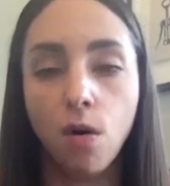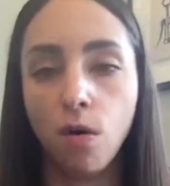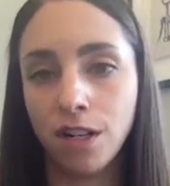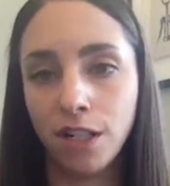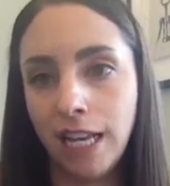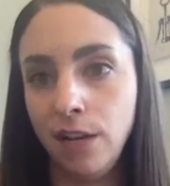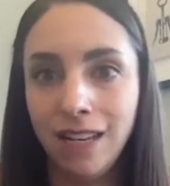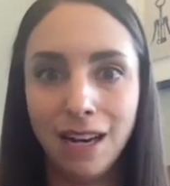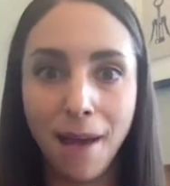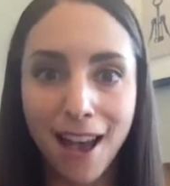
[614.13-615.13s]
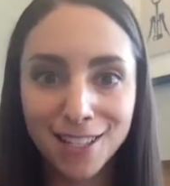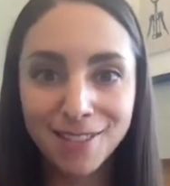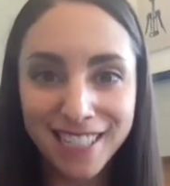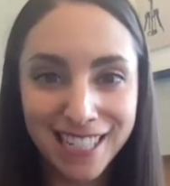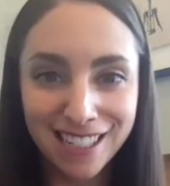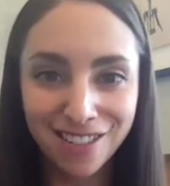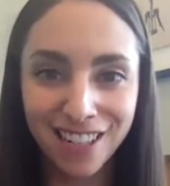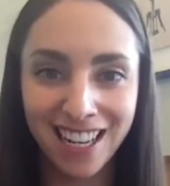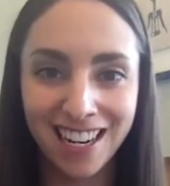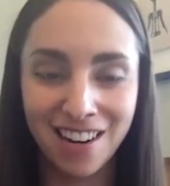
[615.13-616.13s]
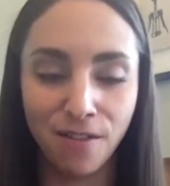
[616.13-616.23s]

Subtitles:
or say you need a password to join,